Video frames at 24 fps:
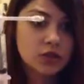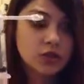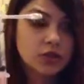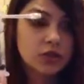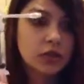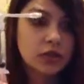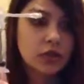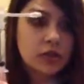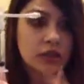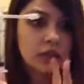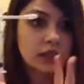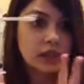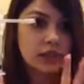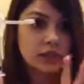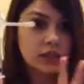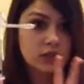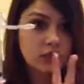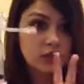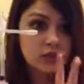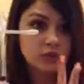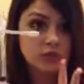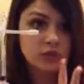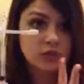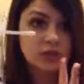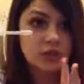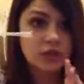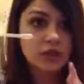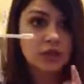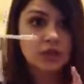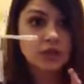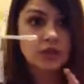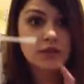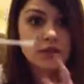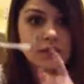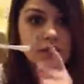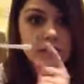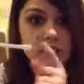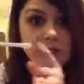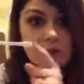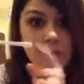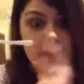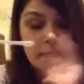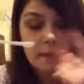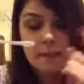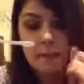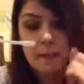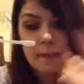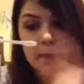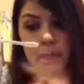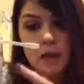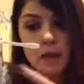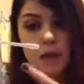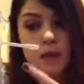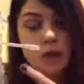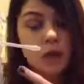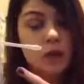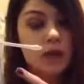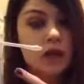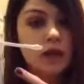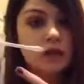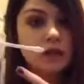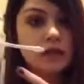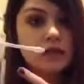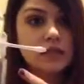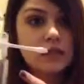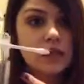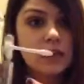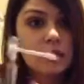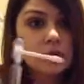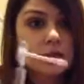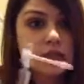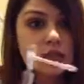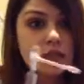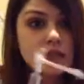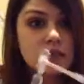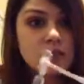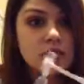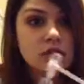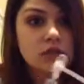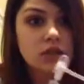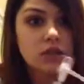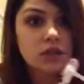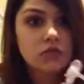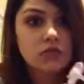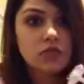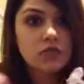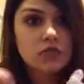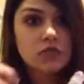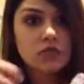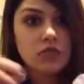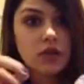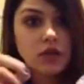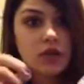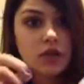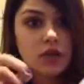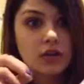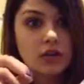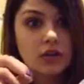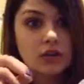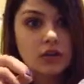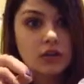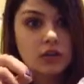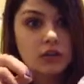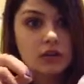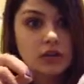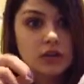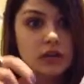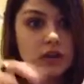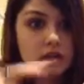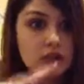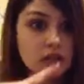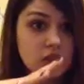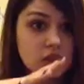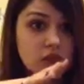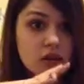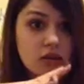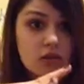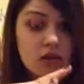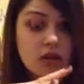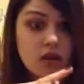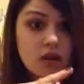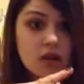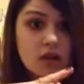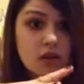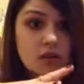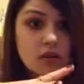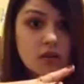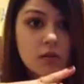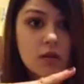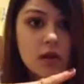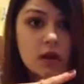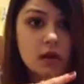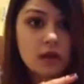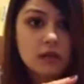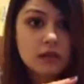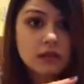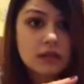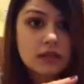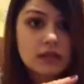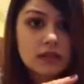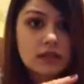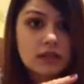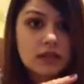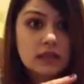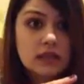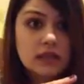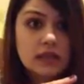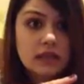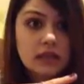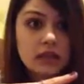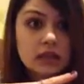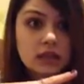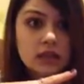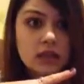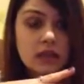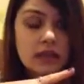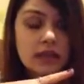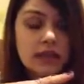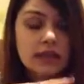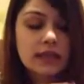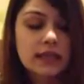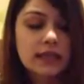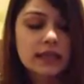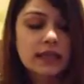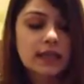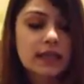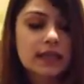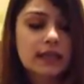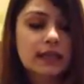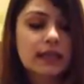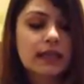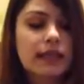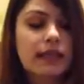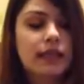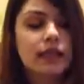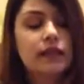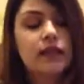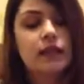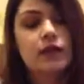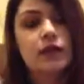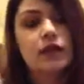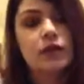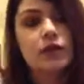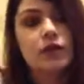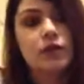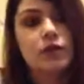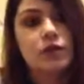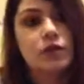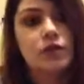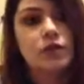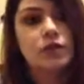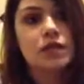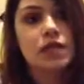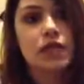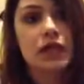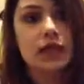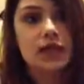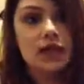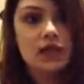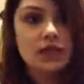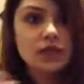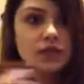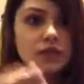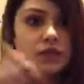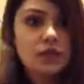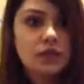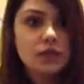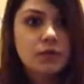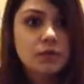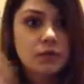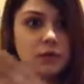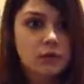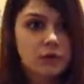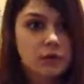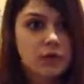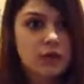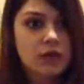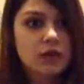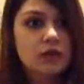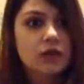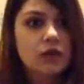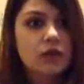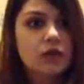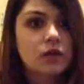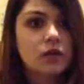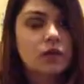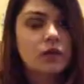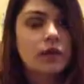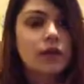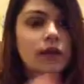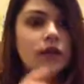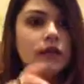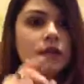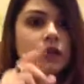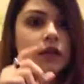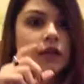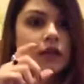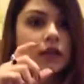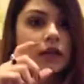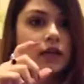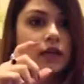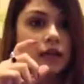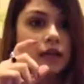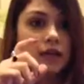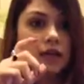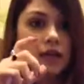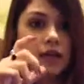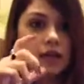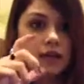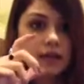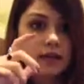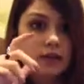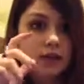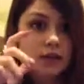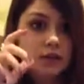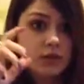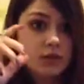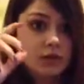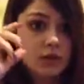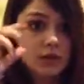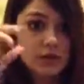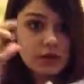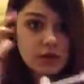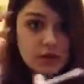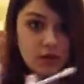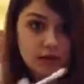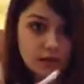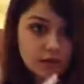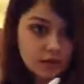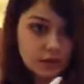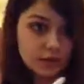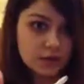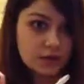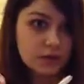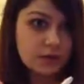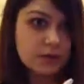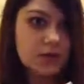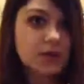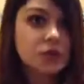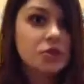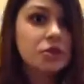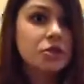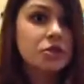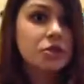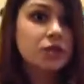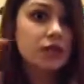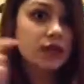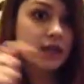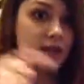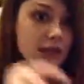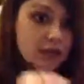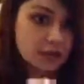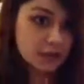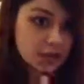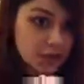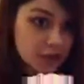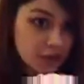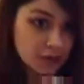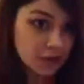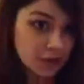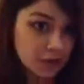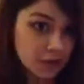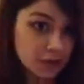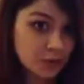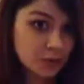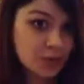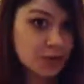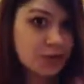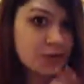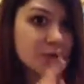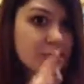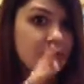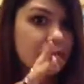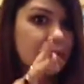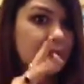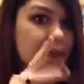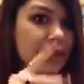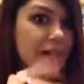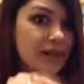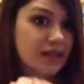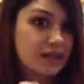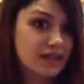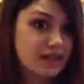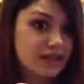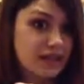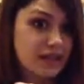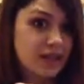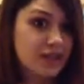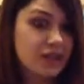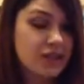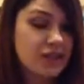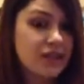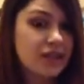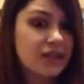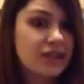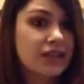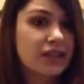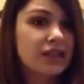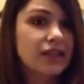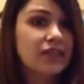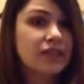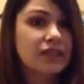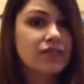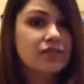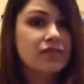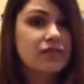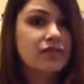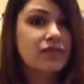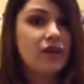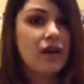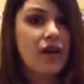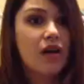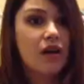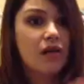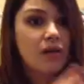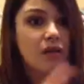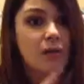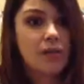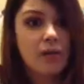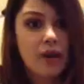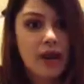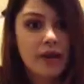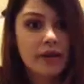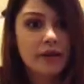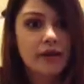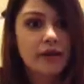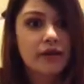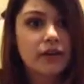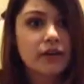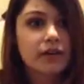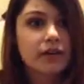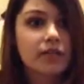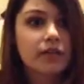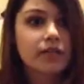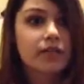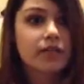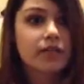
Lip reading: You're going to need 2 syringes. You connect an empty syringe and you suction out all the water that's in there, and then you take out the tube, you put in the new one, and then you take the other syringe, connect it to the new tube, and suction in all the water.